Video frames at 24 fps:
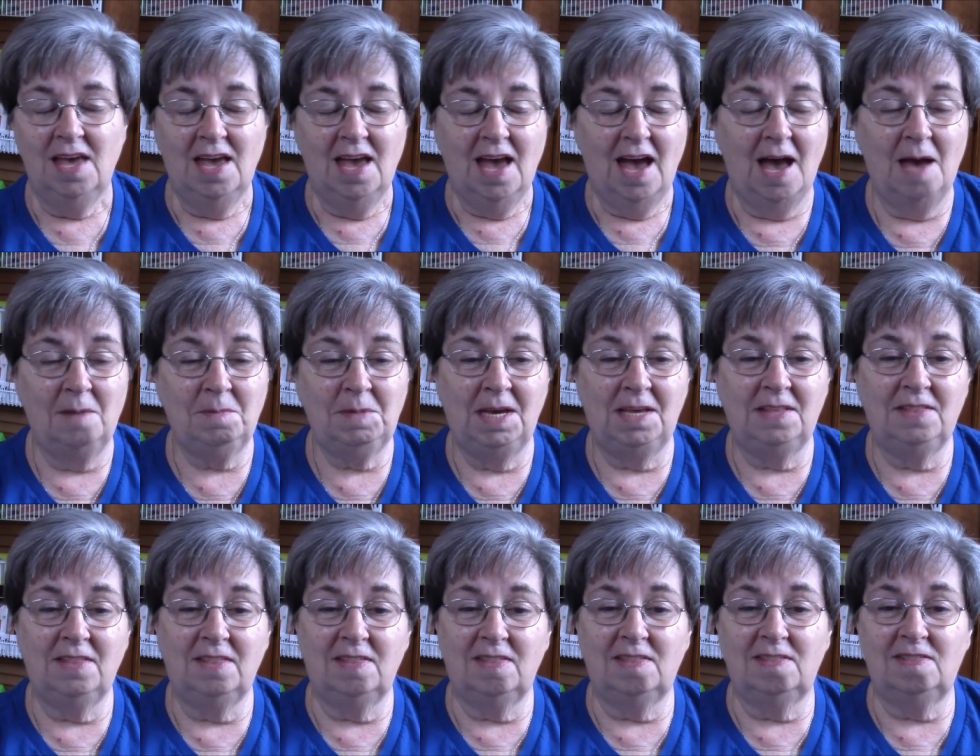I
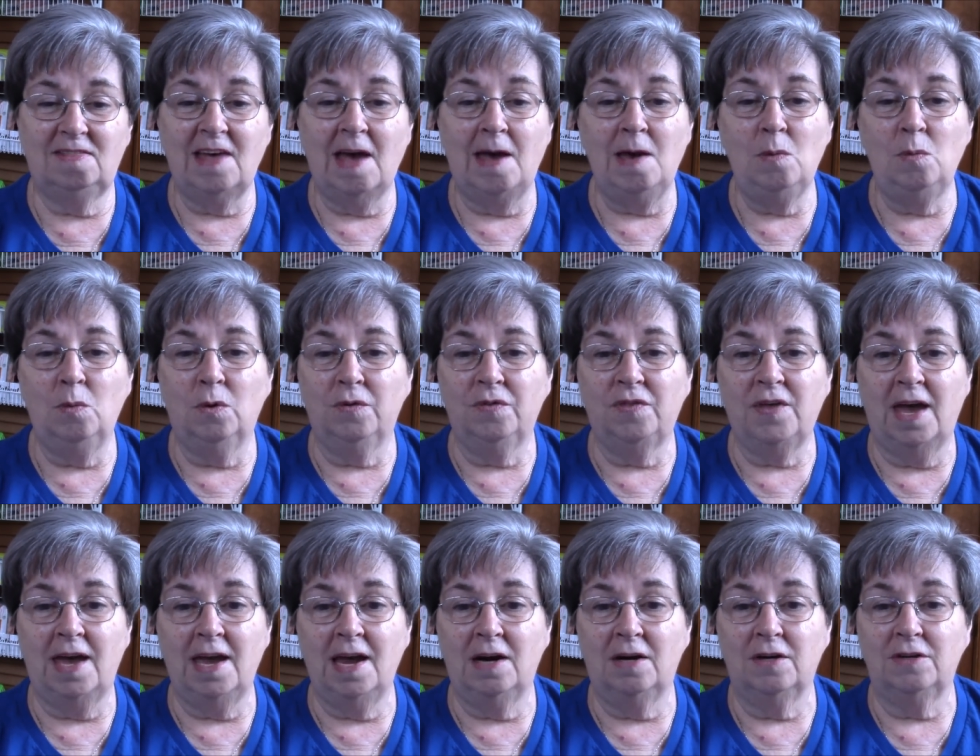mean they were
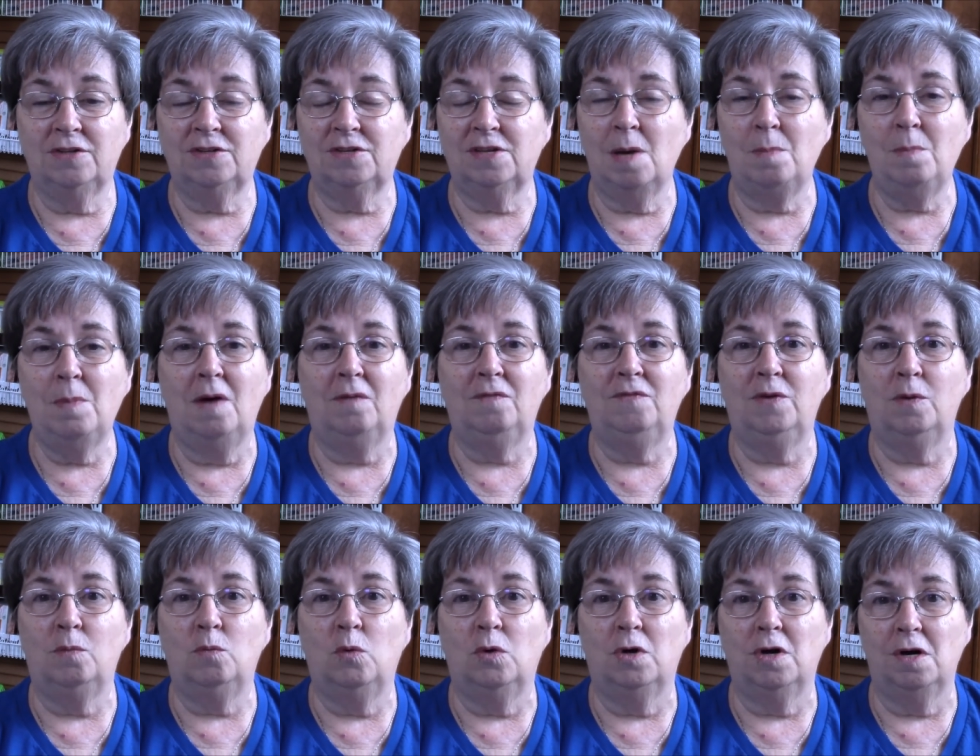there some of
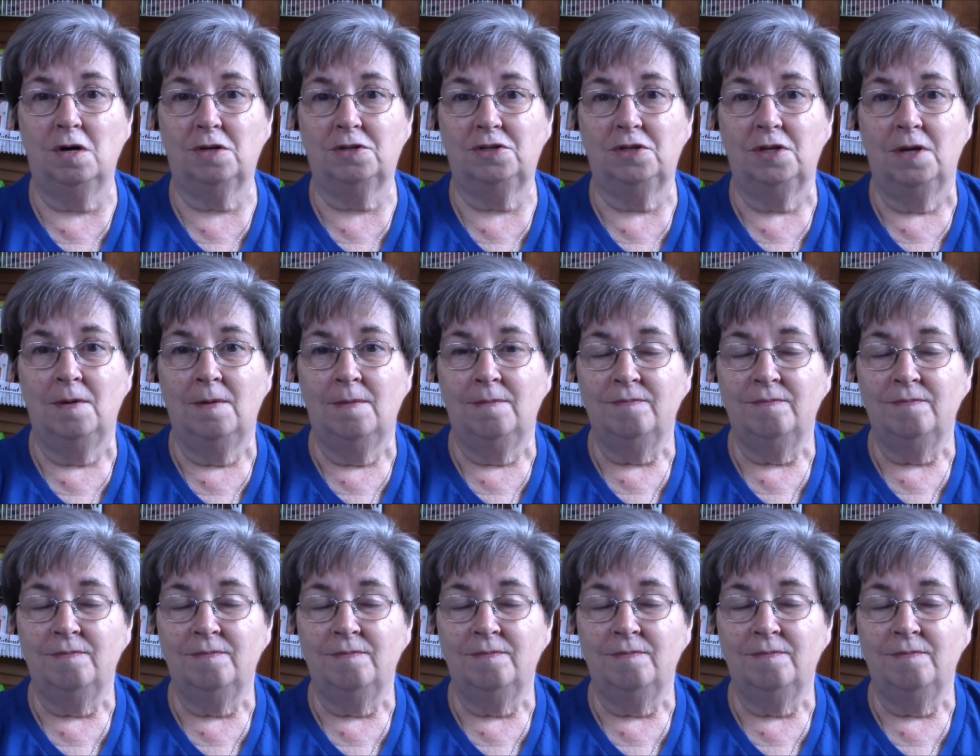them worked